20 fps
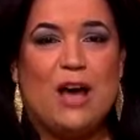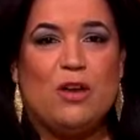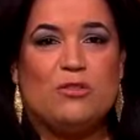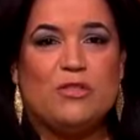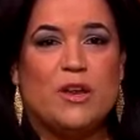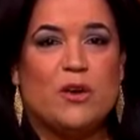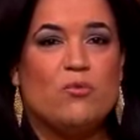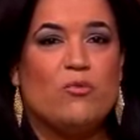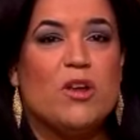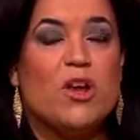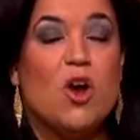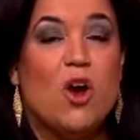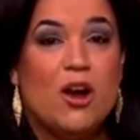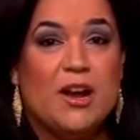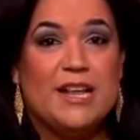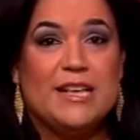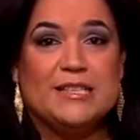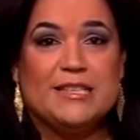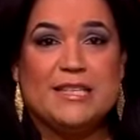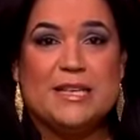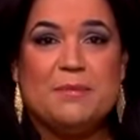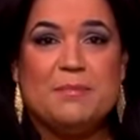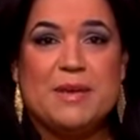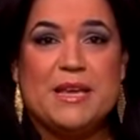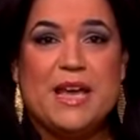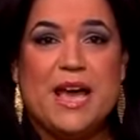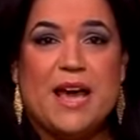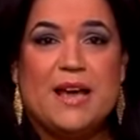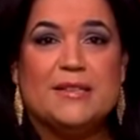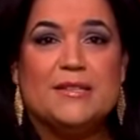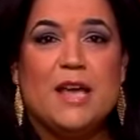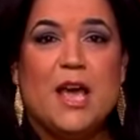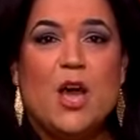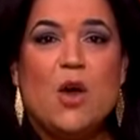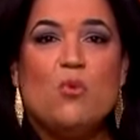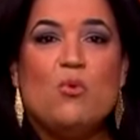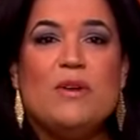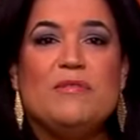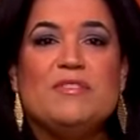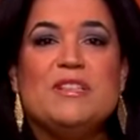out there regarding TPS,
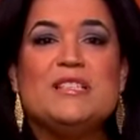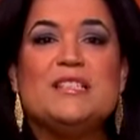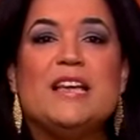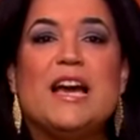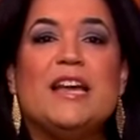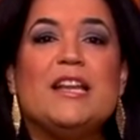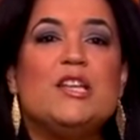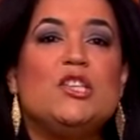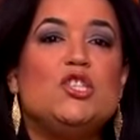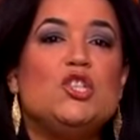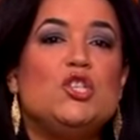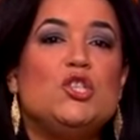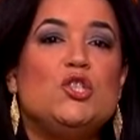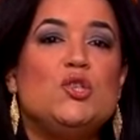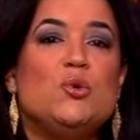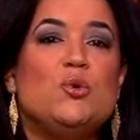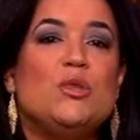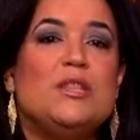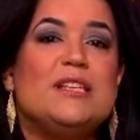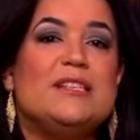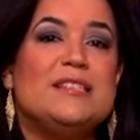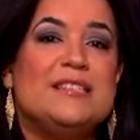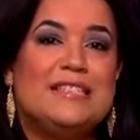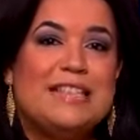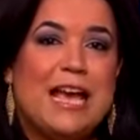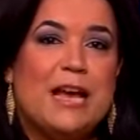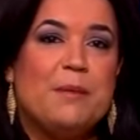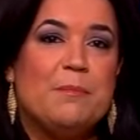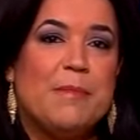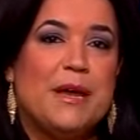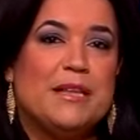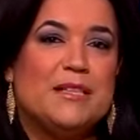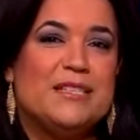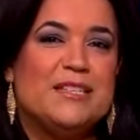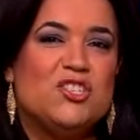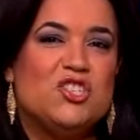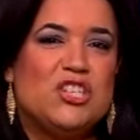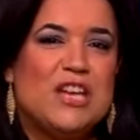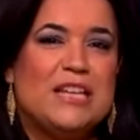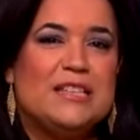we've decided to do this segment
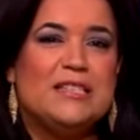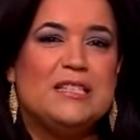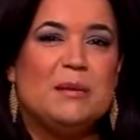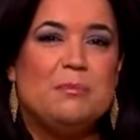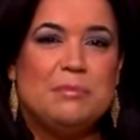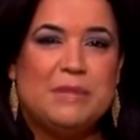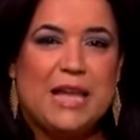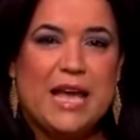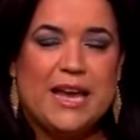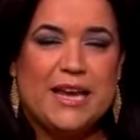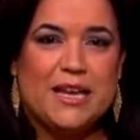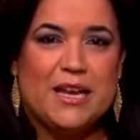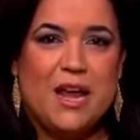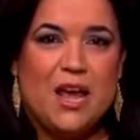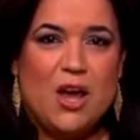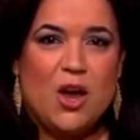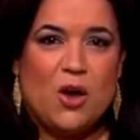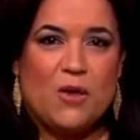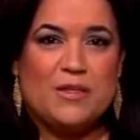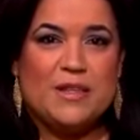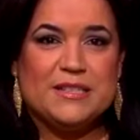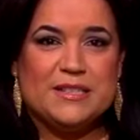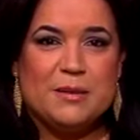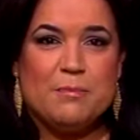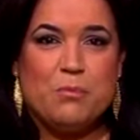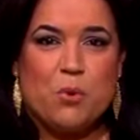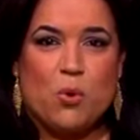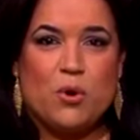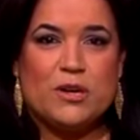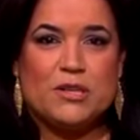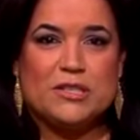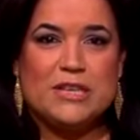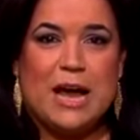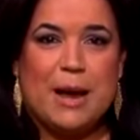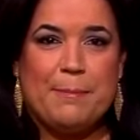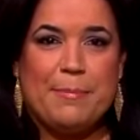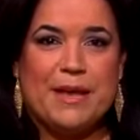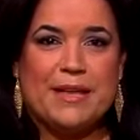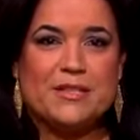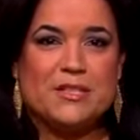to shed some light on this important
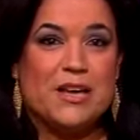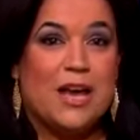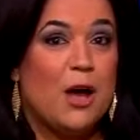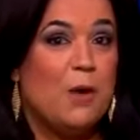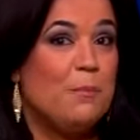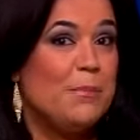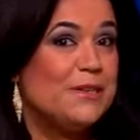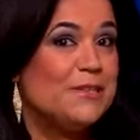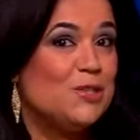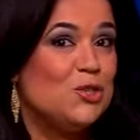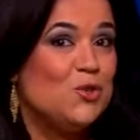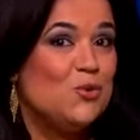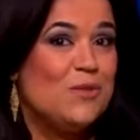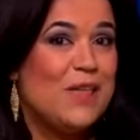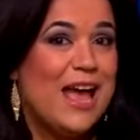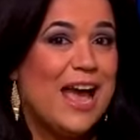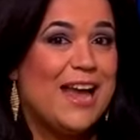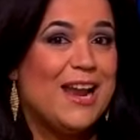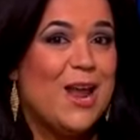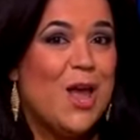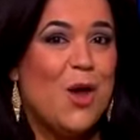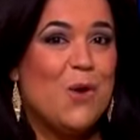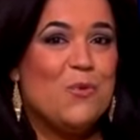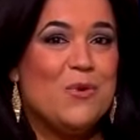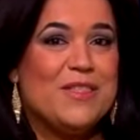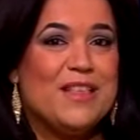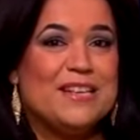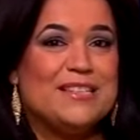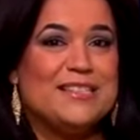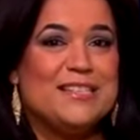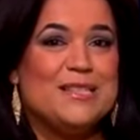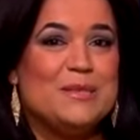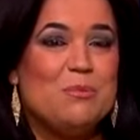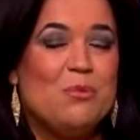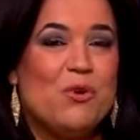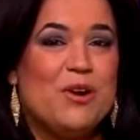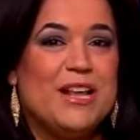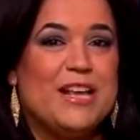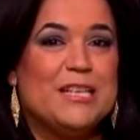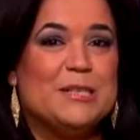topic. To help us do that, with us this
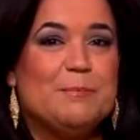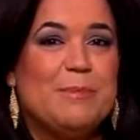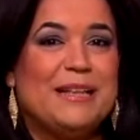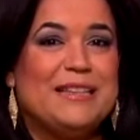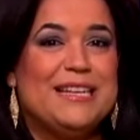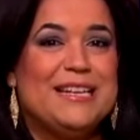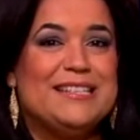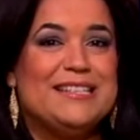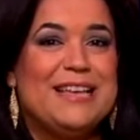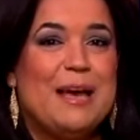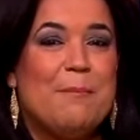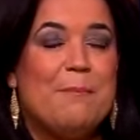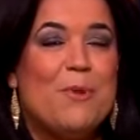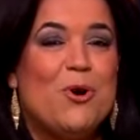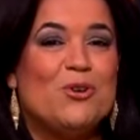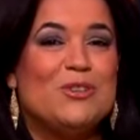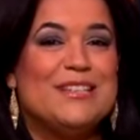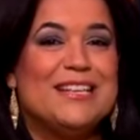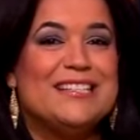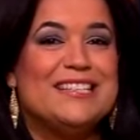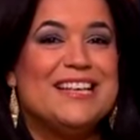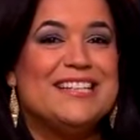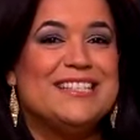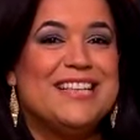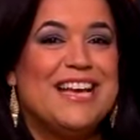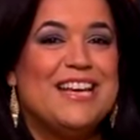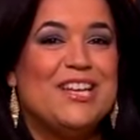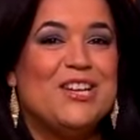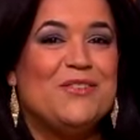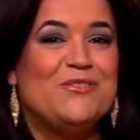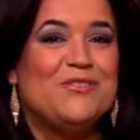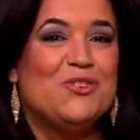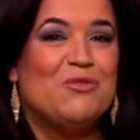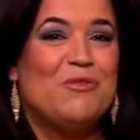morning is Patricia Montes, Executive